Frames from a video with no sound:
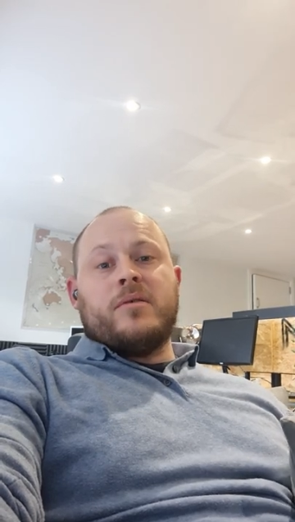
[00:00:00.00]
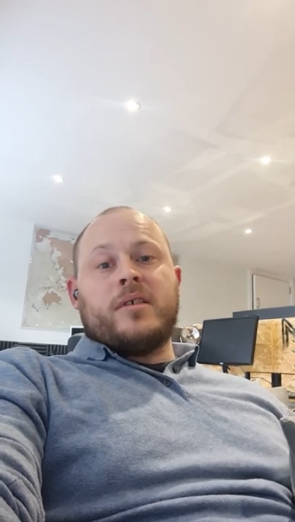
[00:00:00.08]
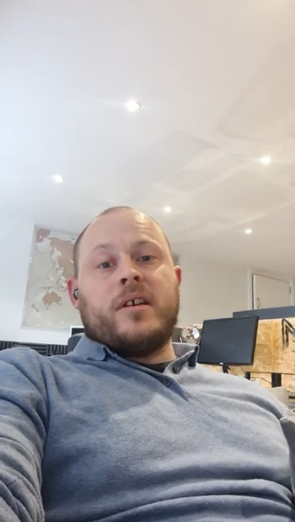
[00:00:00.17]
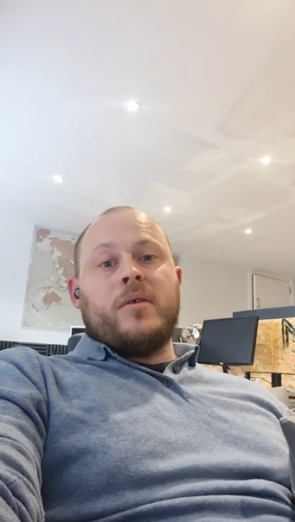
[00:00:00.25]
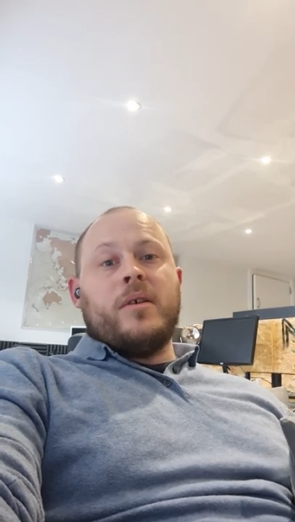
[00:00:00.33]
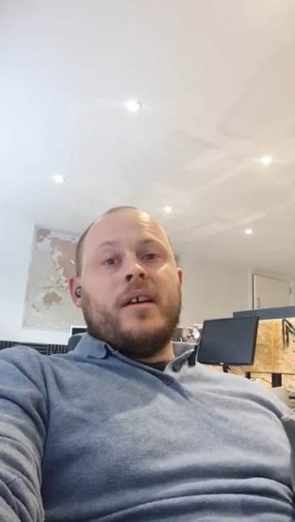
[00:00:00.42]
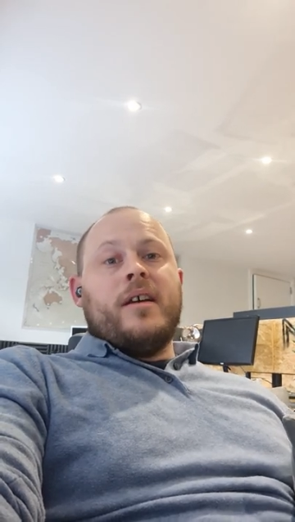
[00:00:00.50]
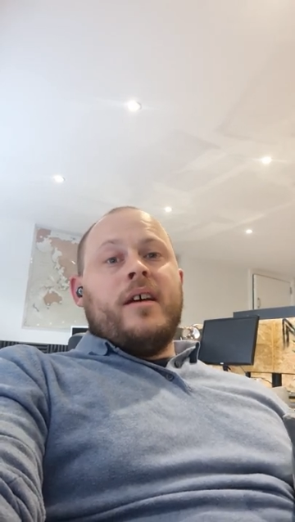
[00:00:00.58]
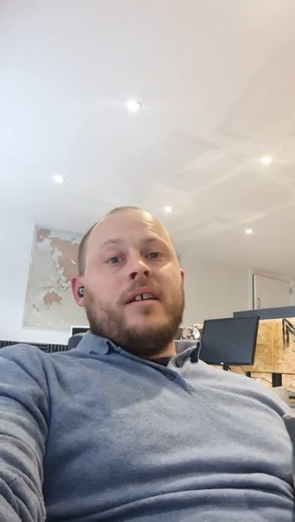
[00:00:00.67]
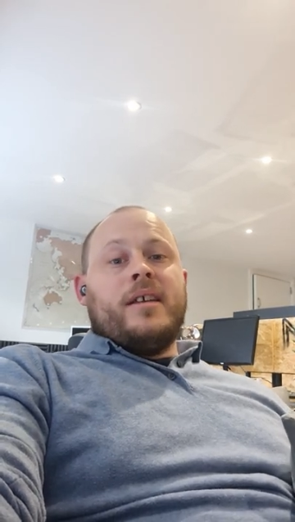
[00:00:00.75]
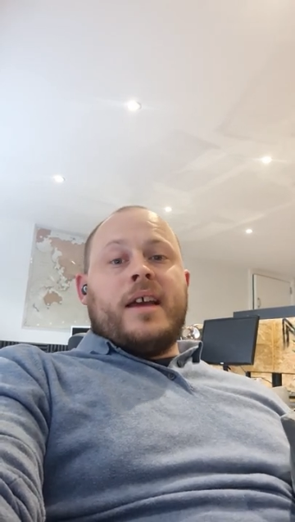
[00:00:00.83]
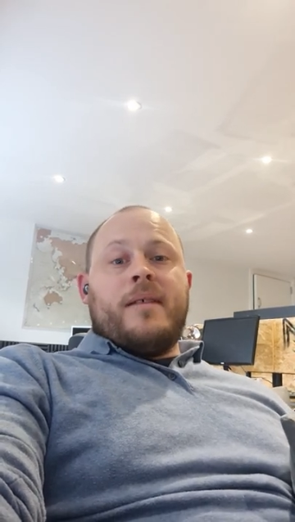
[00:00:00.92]
So
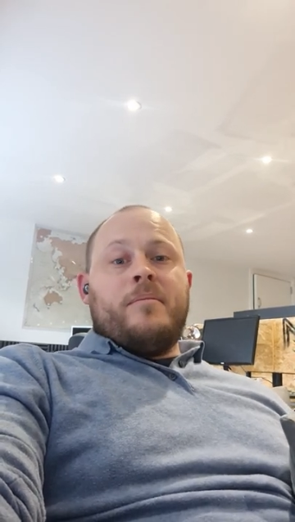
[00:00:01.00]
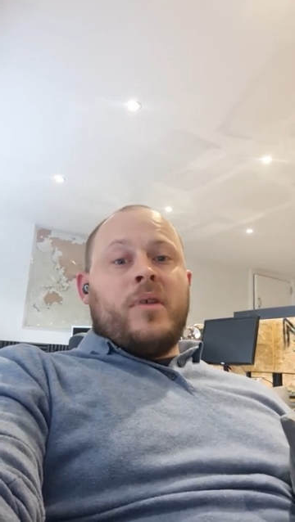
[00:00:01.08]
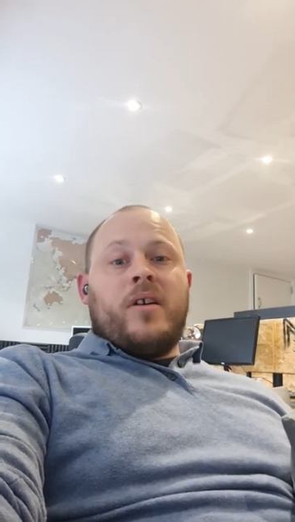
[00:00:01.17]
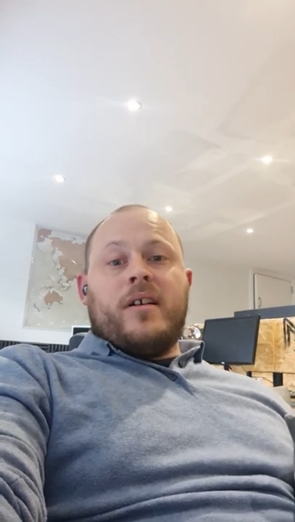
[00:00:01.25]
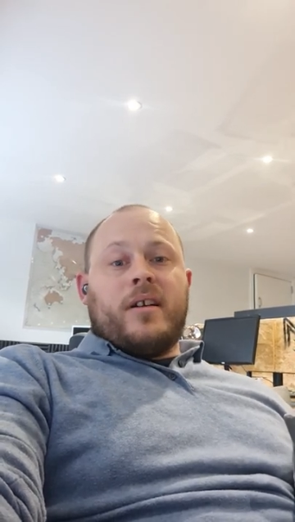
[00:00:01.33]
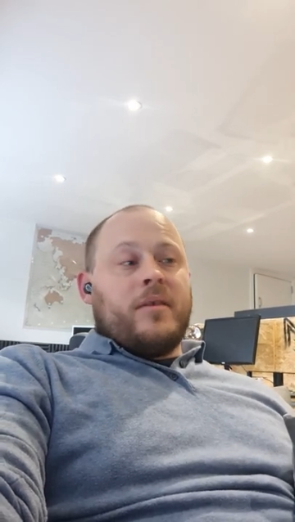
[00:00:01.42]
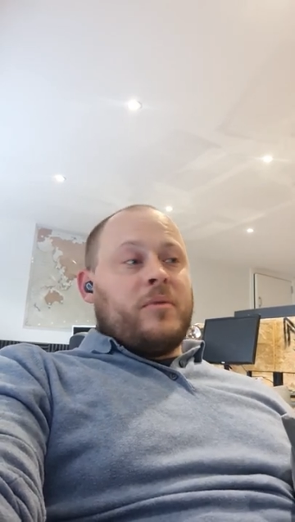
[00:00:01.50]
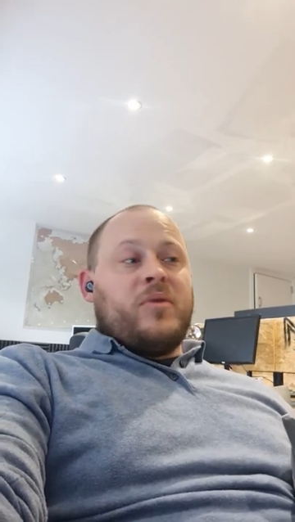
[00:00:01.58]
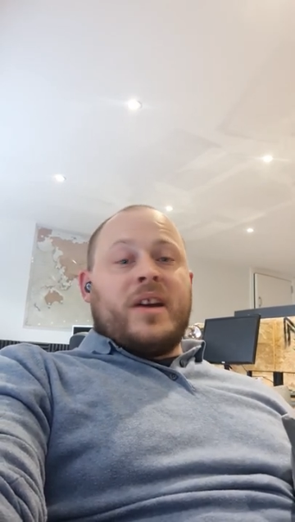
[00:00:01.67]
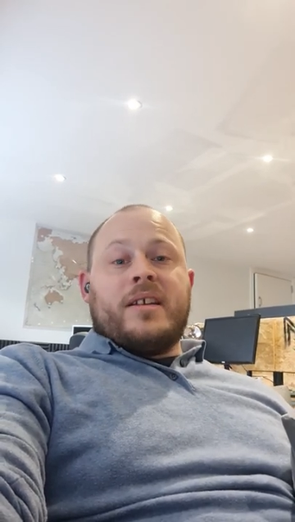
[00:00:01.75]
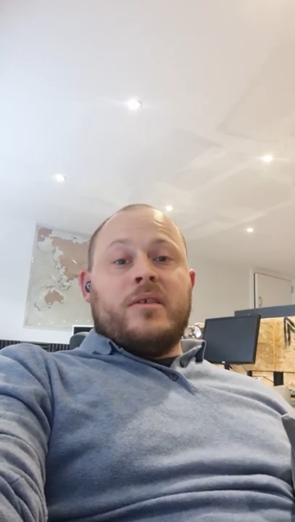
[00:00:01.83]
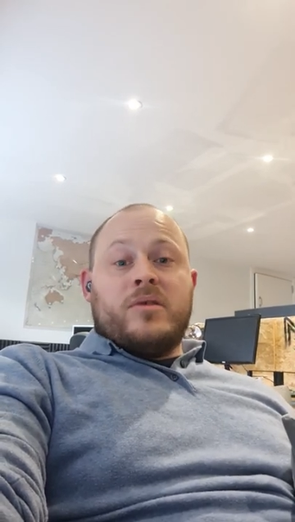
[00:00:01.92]
yeah, Mark,
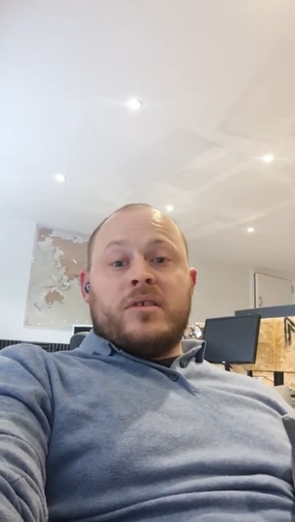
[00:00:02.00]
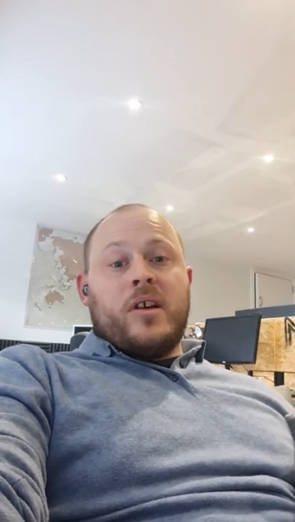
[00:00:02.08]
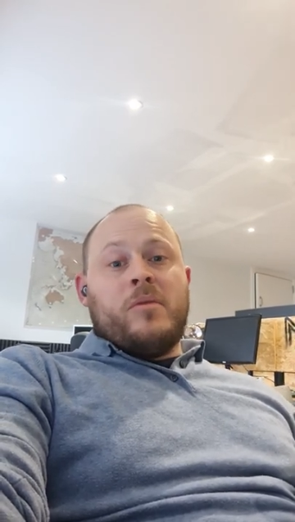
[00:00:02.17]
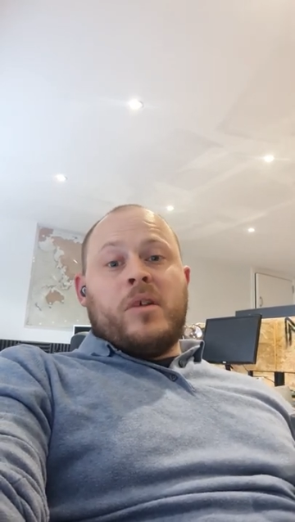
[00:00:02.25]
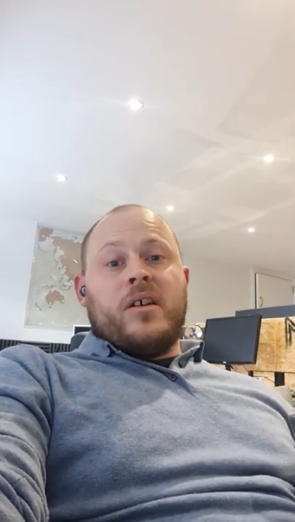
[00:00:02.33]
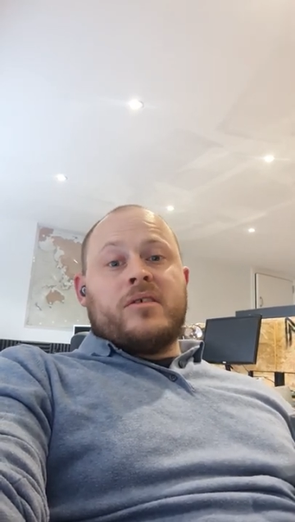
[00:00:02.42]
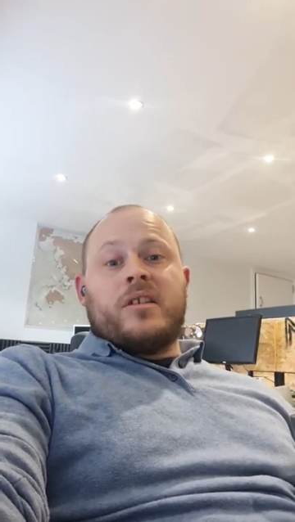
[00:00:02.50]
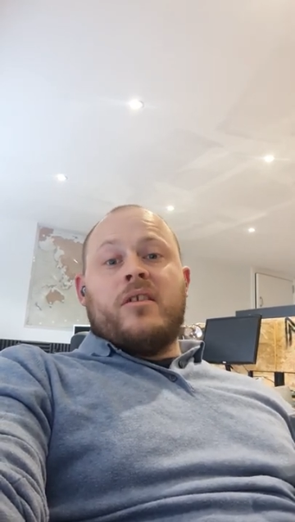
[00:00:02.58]
thank you so much.